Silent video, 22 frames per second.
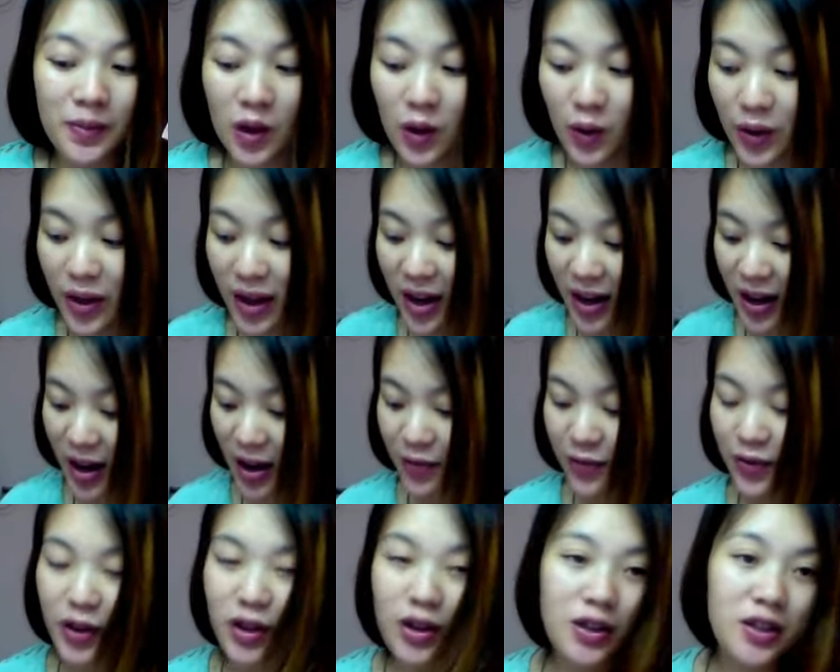Oh yeah, I
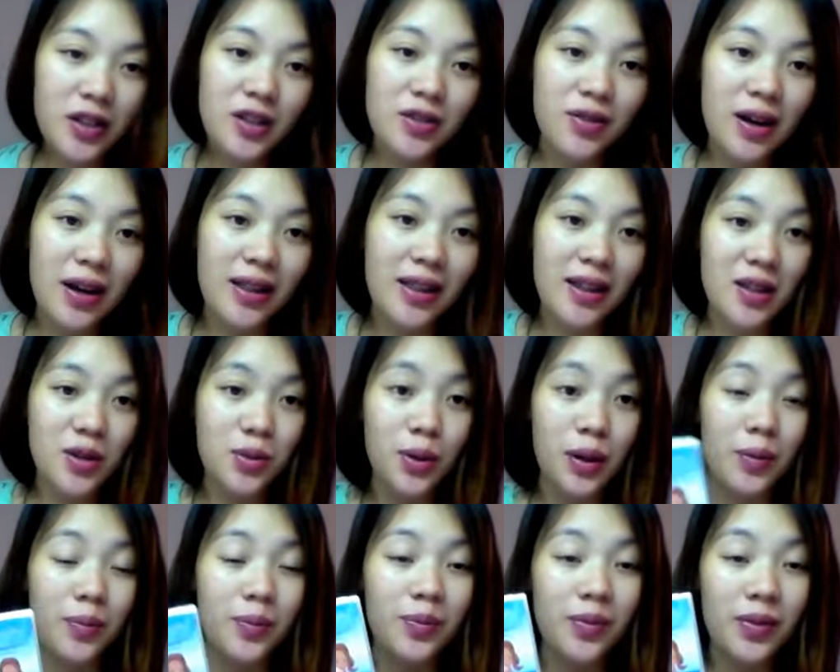forgot to rate this
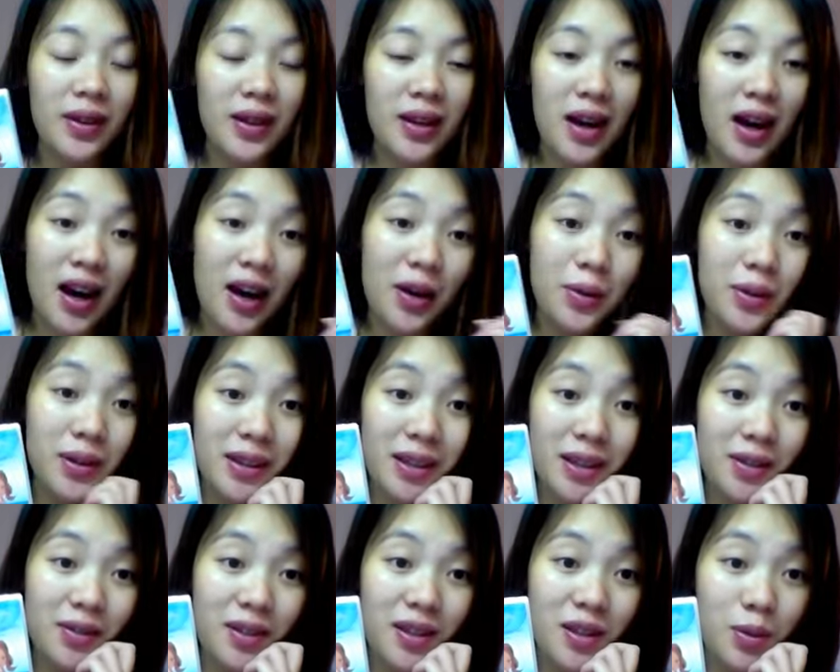one. I would
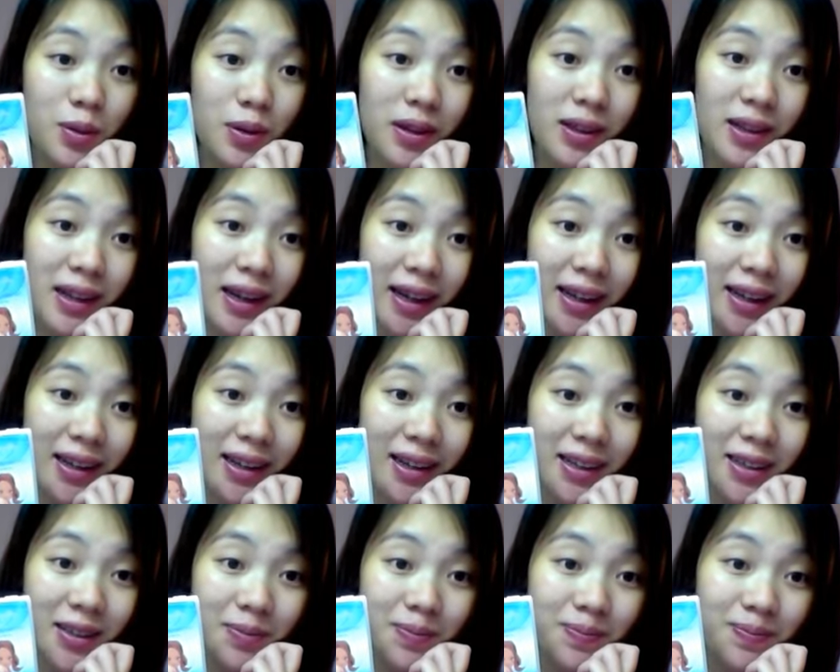give this one like
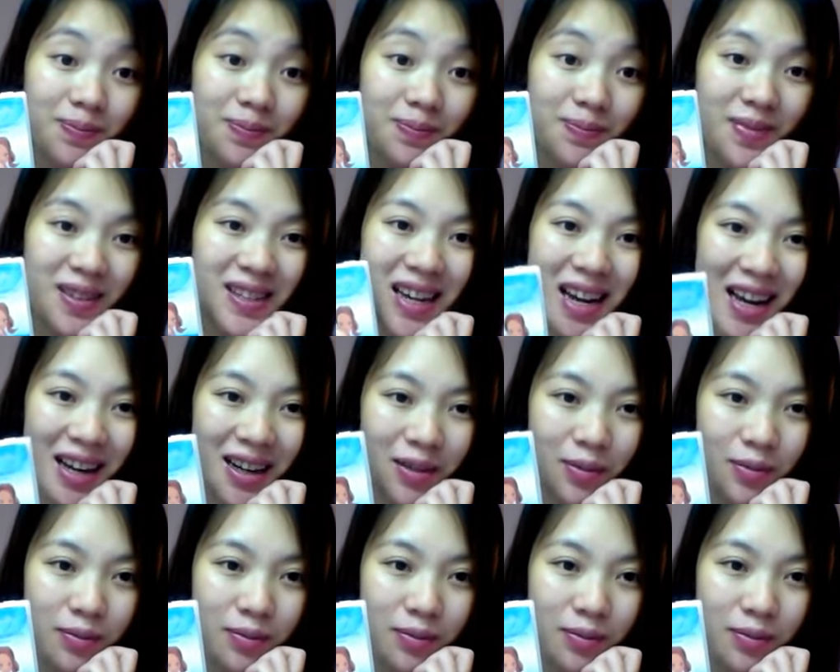a 10.